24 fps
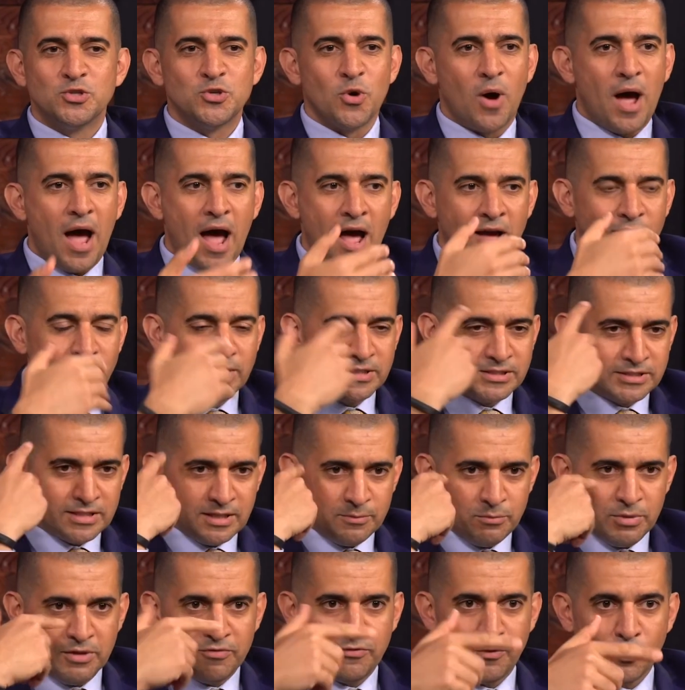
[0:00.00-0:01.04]
so
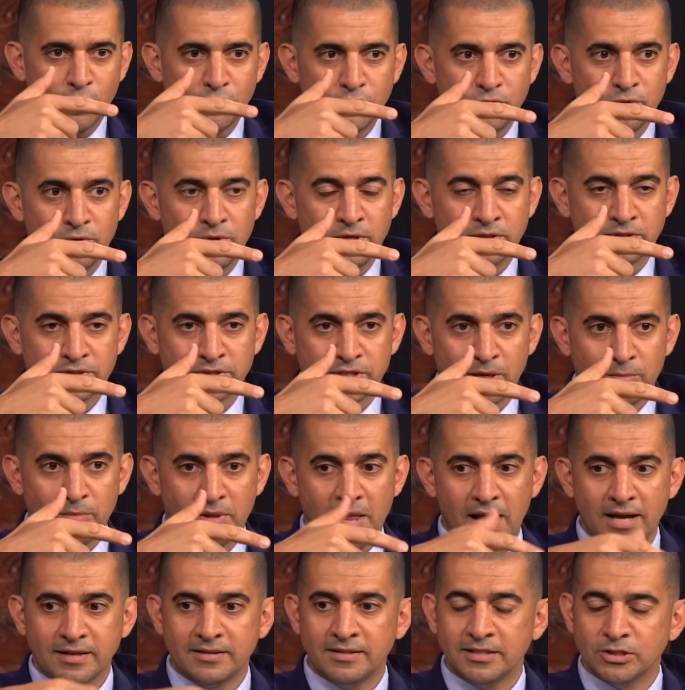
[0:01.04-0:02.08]
obviously before doing something
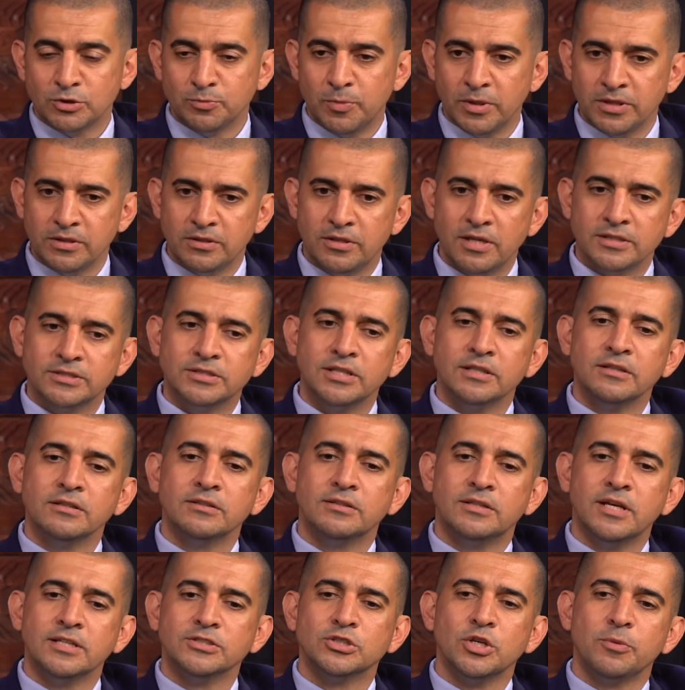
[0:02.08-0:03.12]
like this, but does
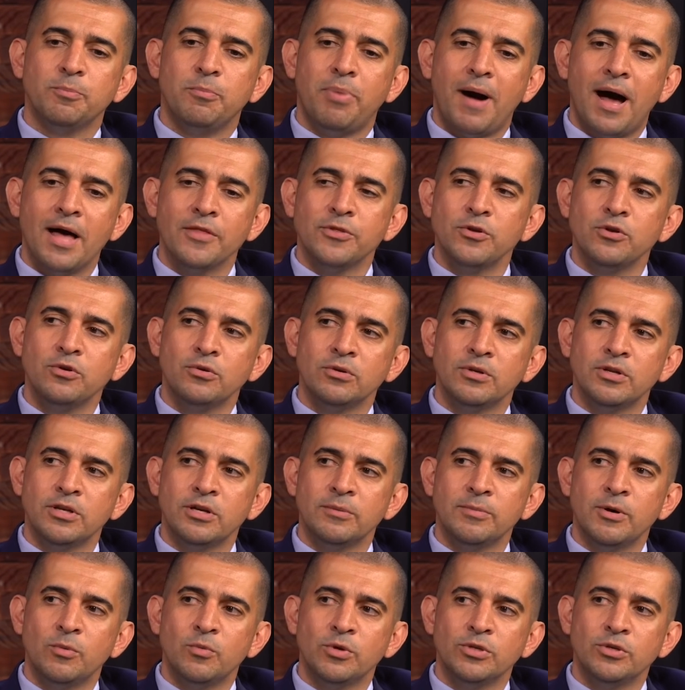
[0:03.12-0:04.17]
it does it bother you a
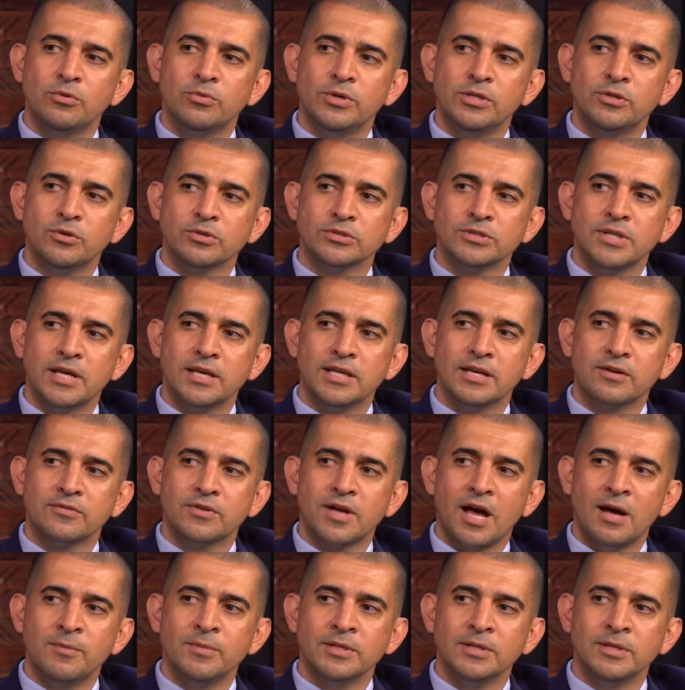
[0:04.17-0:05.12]
little bit when you read those negative oh,